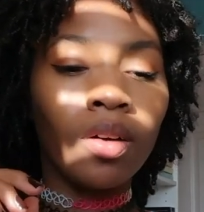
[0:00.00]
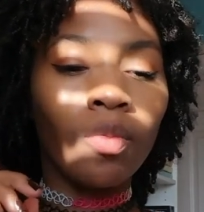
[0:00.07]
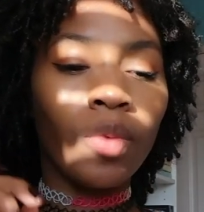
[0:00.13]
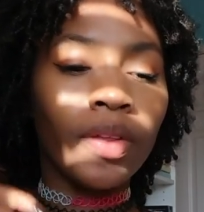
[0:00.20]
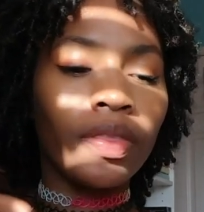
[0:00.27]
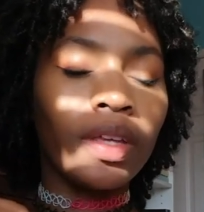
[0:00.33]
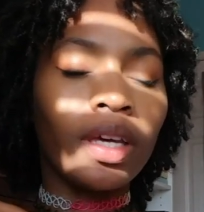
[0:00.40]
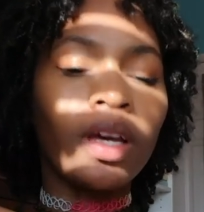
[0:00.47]

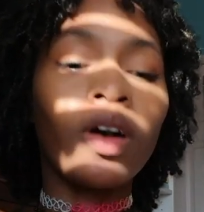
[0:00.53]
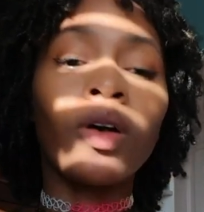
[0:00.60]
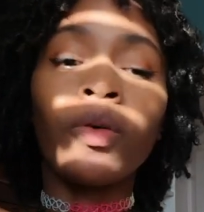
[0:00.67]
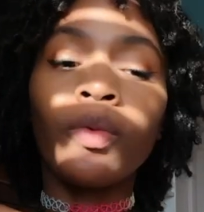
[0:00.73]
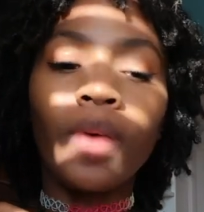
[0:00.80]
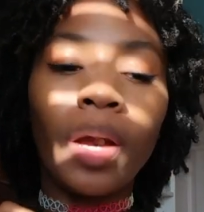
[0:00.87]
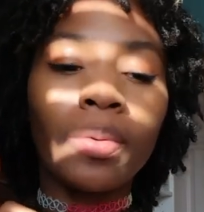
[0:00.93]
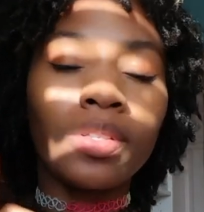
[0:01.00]
With the,
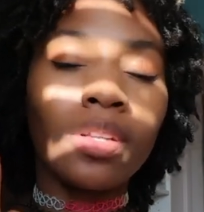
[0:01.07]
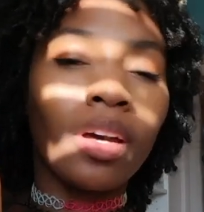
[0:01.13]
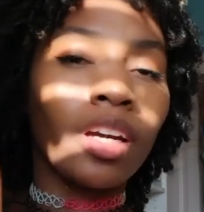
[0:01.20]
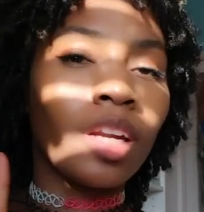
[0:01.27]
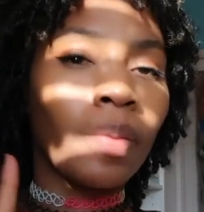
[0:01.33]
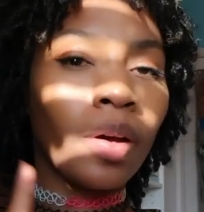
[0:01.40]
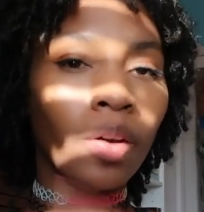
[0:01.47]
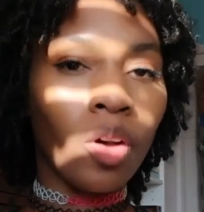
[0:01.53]
I was
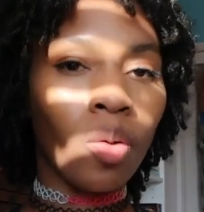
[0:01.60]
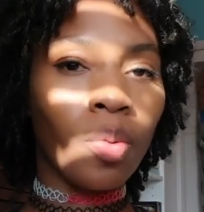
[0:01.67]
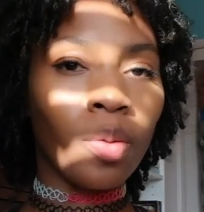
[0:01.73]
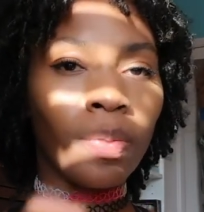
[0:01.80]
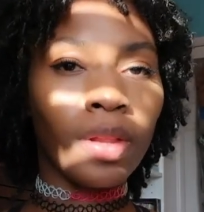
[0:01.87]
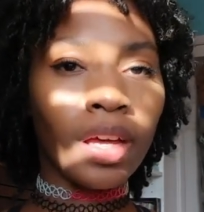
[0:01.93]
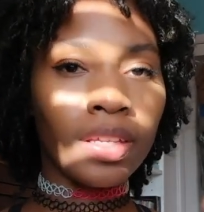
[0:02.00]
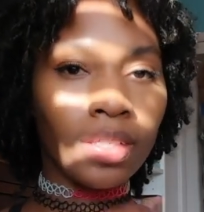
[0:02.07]
talking about Kobo
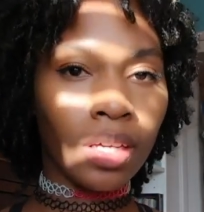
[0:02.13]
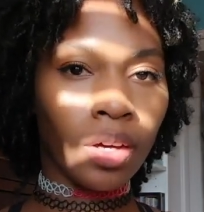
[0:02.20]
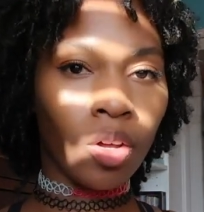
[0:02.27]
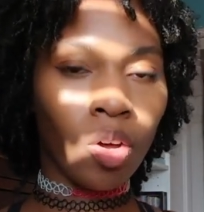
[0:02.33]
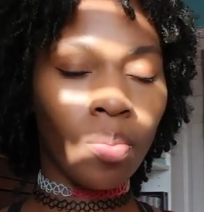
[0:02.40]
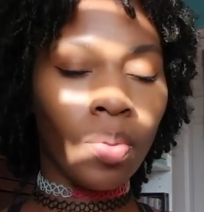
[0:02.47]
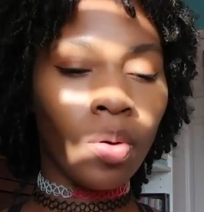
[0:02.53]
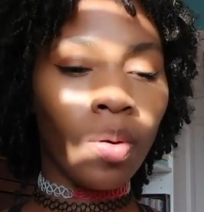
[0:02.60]
Plus and
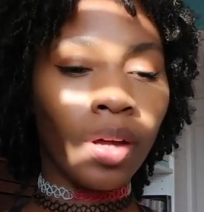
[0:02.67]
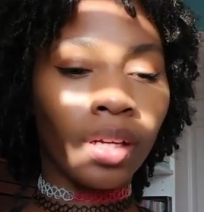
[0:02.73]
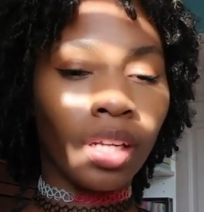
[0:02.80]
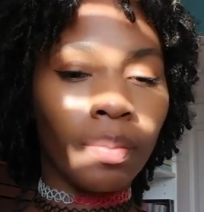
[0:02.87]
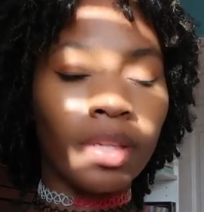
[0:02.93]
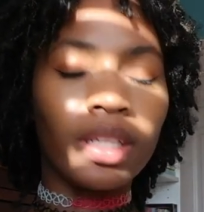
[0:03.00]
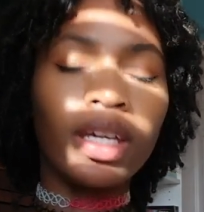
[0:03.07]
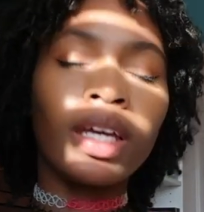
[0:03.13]
Kobo
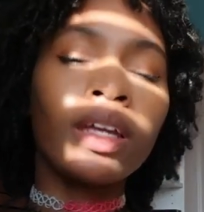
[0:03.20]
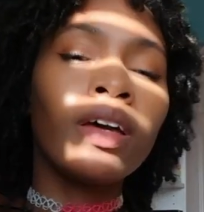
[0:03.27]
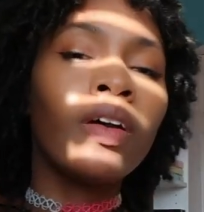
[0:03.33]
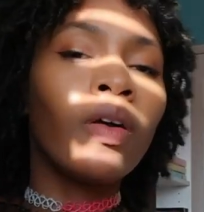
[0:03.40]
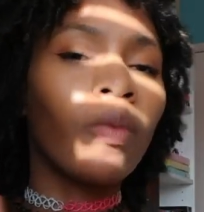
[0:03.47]
Unlimited.